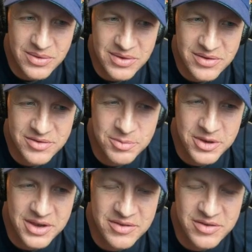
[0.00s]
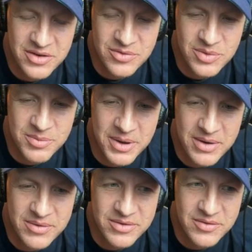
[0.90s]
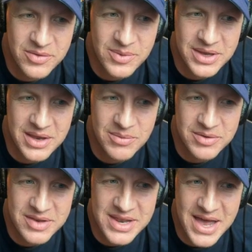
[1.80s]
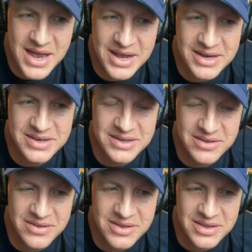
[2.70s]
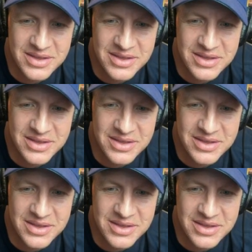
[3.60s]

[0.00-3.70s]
splitting a series with the Pirates over the weekend was not ideal.